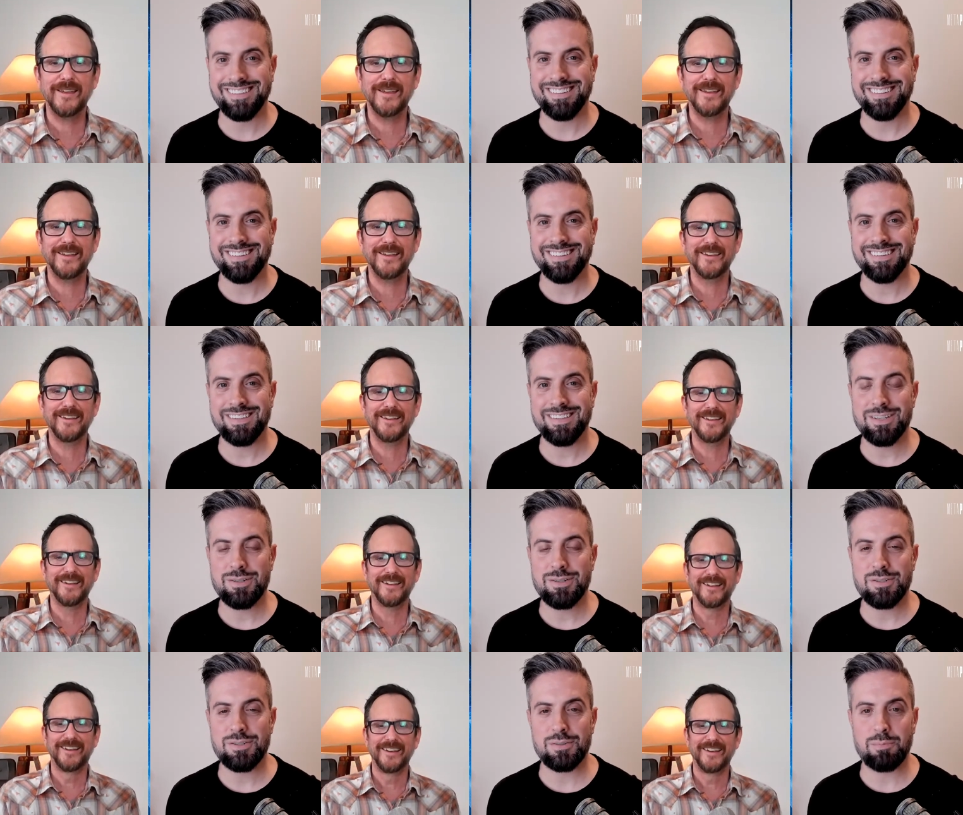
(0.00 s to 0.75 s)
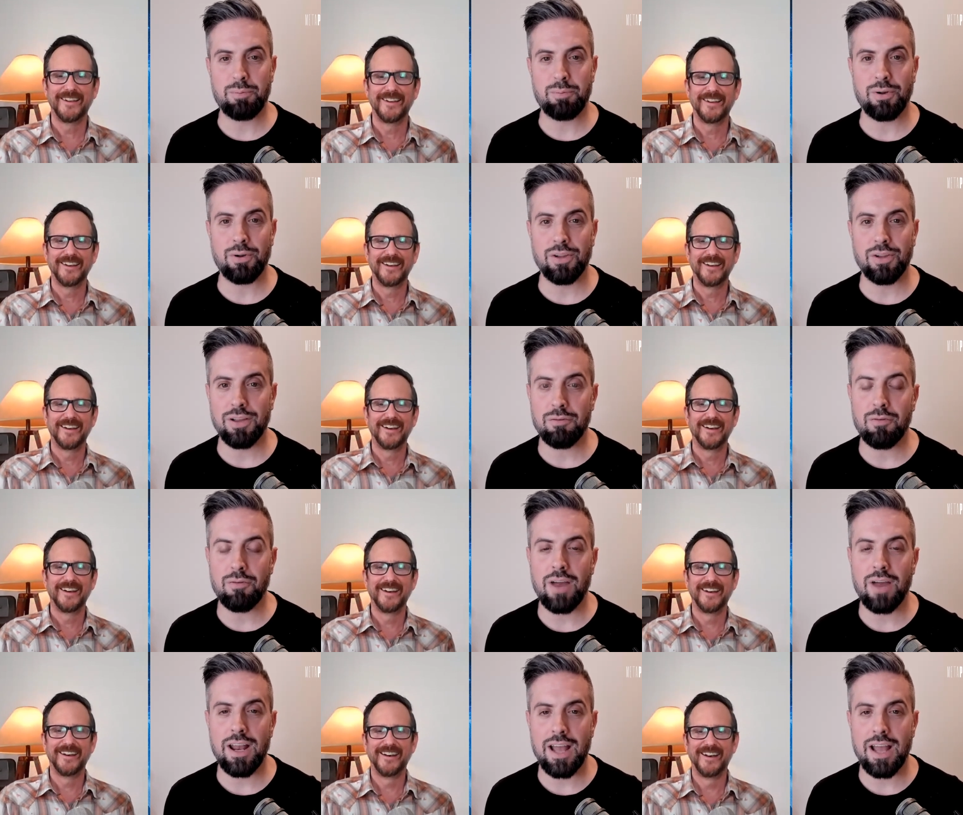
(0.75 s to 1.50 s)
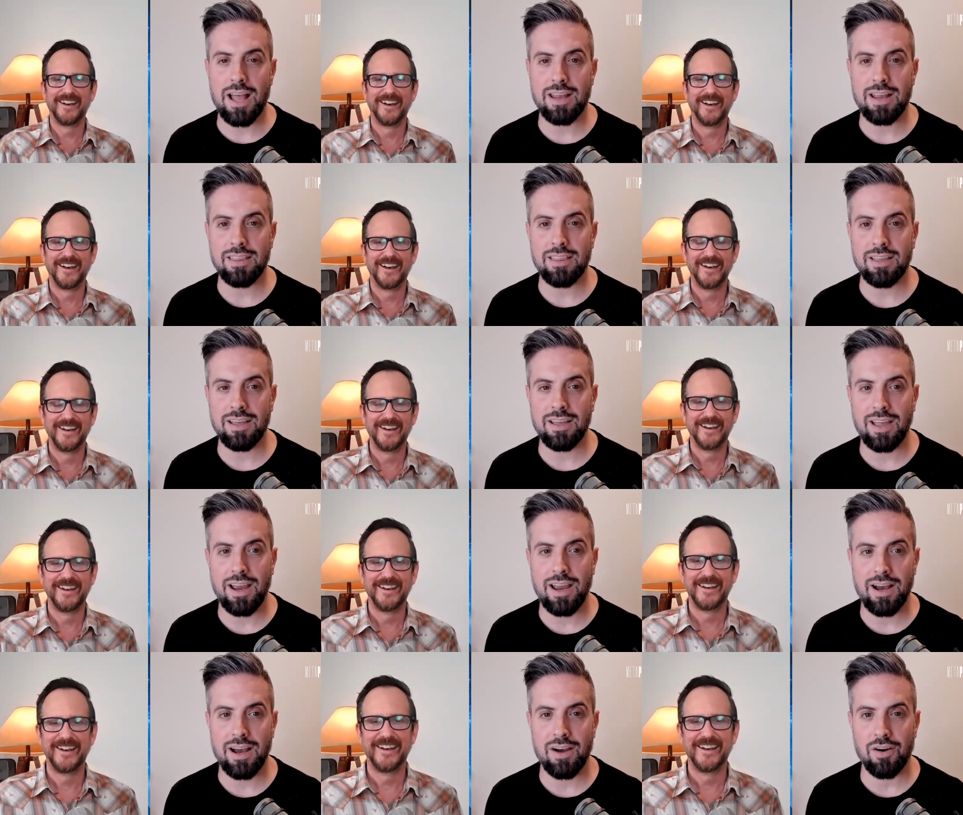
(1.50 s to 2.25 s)
Speaker 1: you just pull it right out of the
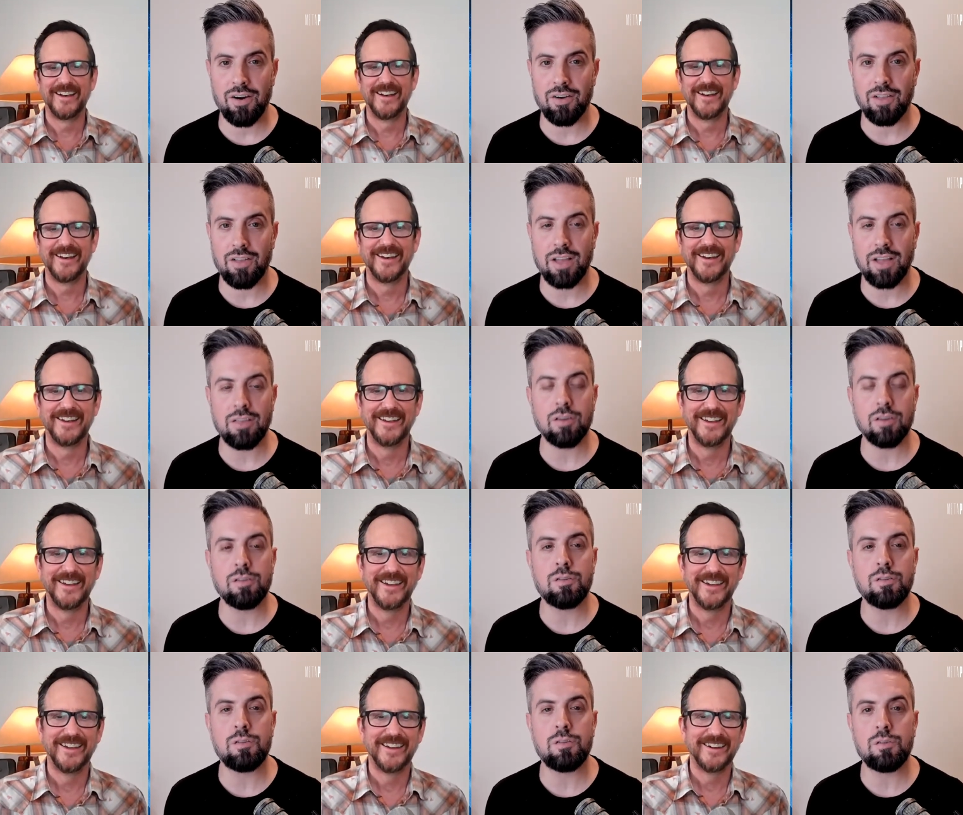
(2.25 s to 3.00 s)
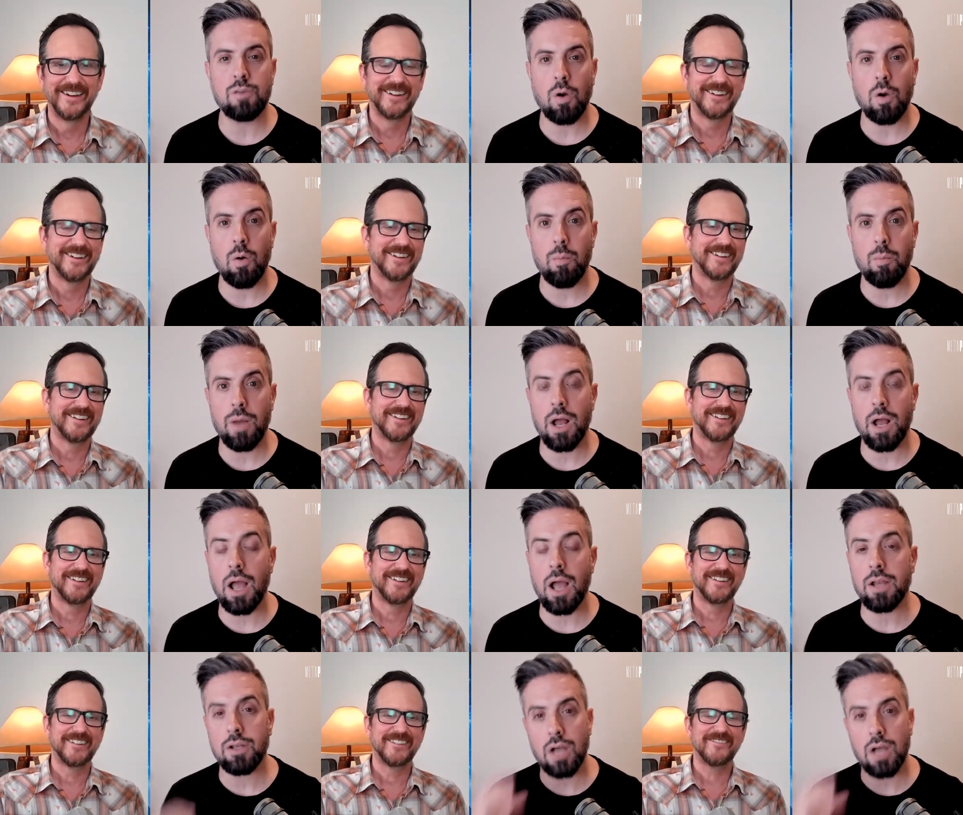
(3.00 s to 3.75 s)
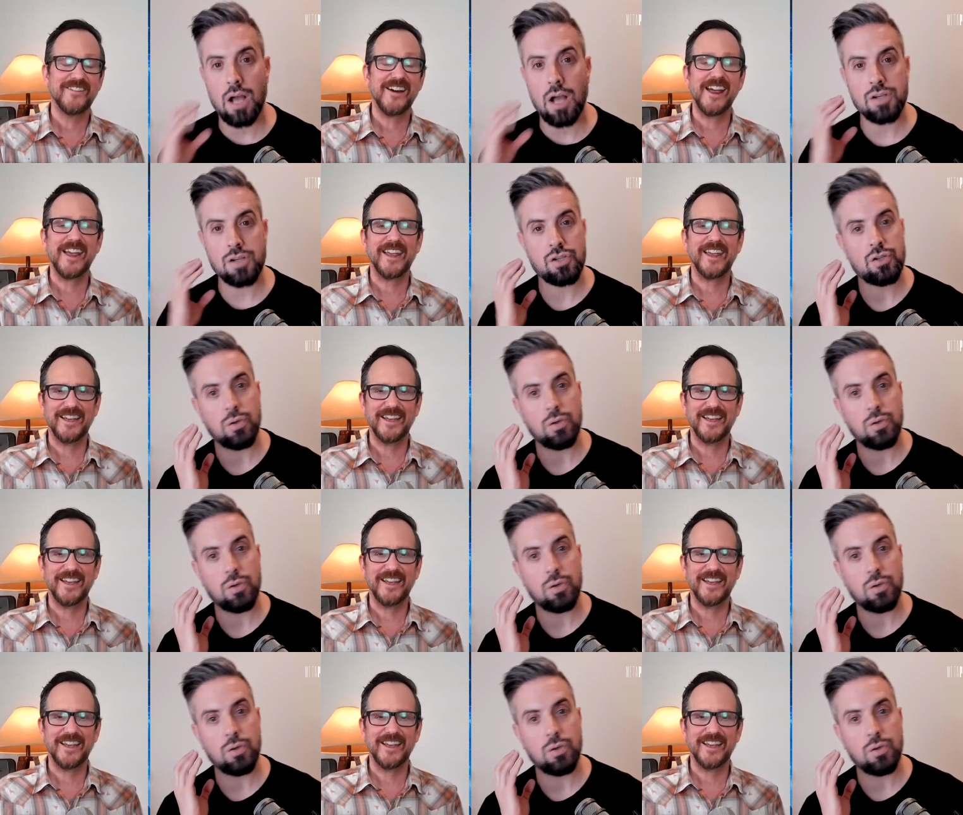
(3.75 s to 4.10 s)
air like there's so much i gosh right.